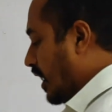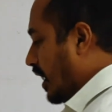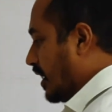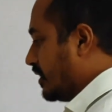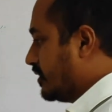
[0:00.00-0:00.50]

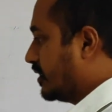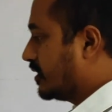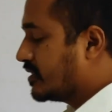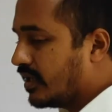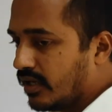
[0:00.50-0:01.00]

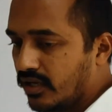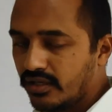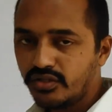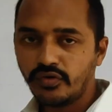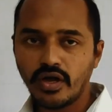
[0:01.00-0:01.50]
and see,
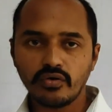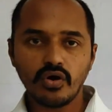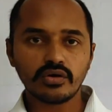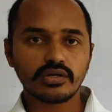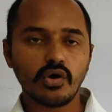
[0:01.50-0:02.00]
you have
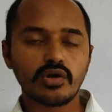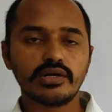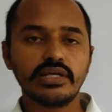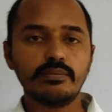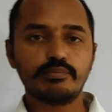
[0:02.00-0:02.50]
got
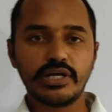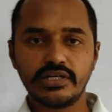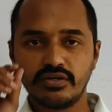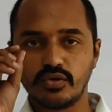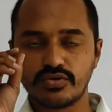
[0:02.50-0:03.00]
already
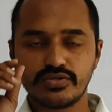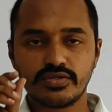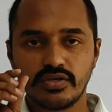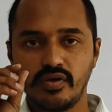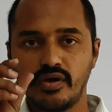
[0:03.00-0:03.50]
printed
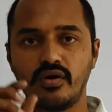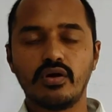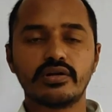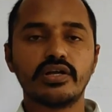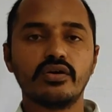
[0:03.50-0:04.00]
notes. You have
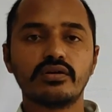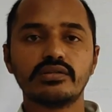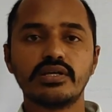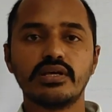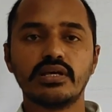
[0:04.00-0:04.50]
already got
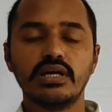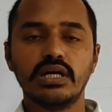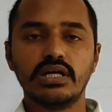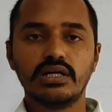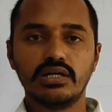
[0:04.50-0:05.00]
the
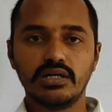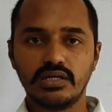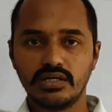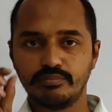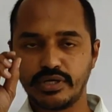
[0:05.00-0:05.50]

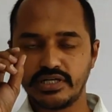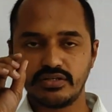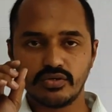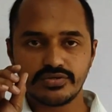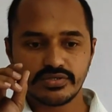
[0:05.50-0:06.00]
printed
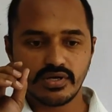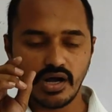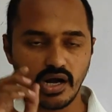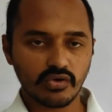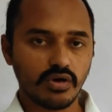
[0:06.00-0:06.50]
notes,
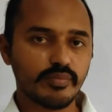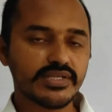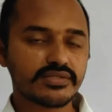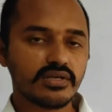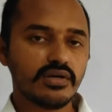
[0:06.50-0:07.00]
hard
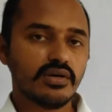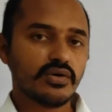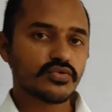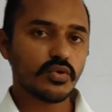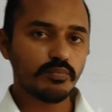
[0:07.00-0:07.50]
copies.
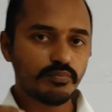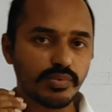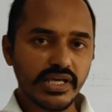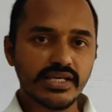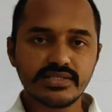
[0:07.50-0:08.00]
So
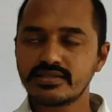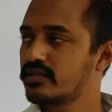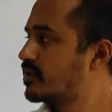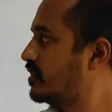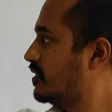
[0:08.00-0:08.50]

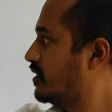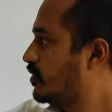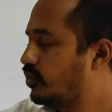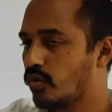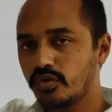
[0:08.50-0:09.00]
please
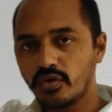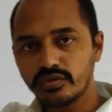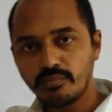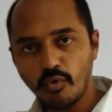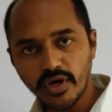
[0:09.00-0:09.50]
note down
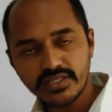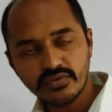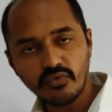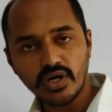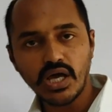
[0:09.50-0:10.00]
the points
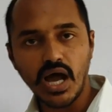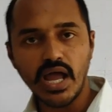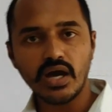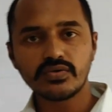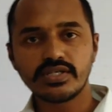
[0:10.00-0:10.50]
what I
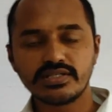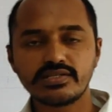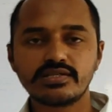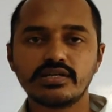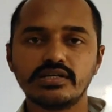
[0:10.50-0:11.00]
have
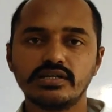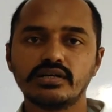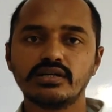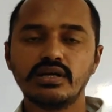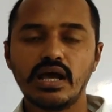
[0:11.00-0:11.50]
suggested
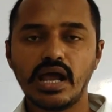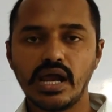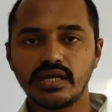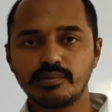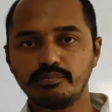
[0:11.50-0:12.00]
here
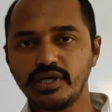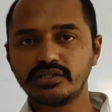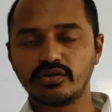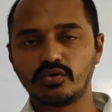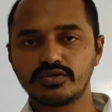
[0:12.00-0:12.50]
and make
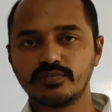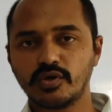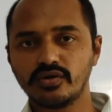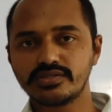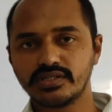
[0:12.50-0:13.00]
the notes,
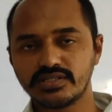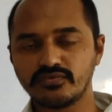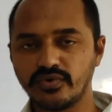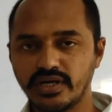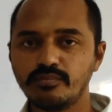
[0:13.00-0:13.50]
because it is
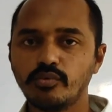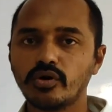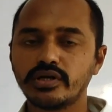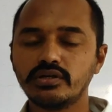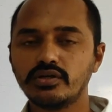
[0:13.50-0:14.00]
very
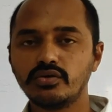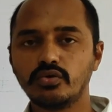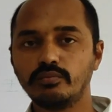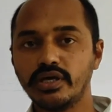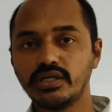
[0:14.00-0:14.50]
important
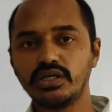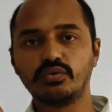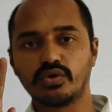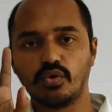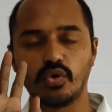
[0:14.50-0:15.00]
to make
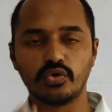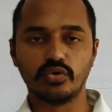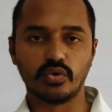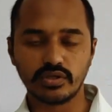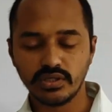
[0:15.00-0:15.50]
your own
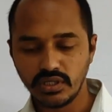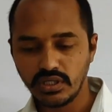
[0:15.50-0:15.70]
note